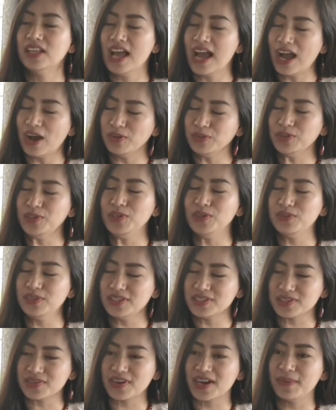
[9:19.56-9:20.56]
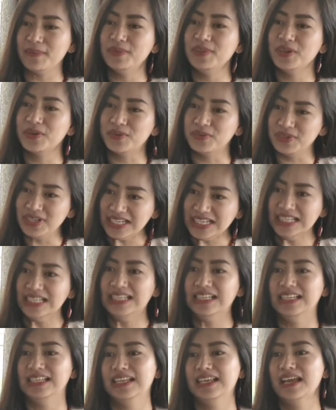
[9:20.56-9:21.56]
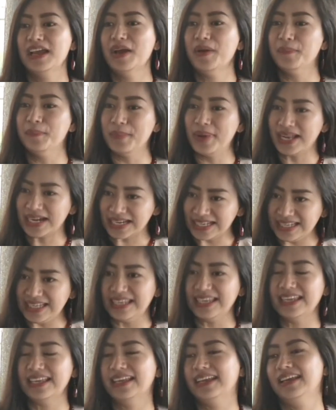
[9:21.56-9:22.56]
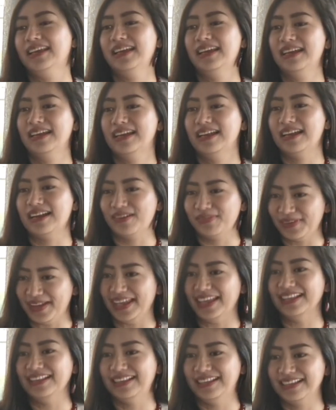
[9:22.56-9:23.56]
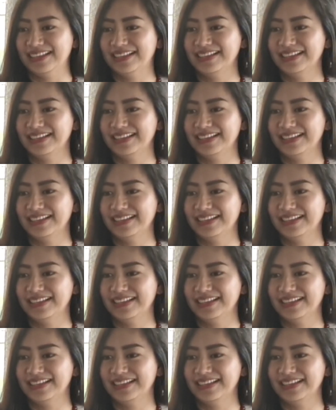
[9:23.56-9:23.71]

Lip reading: How do you describe the real Marie Rafael?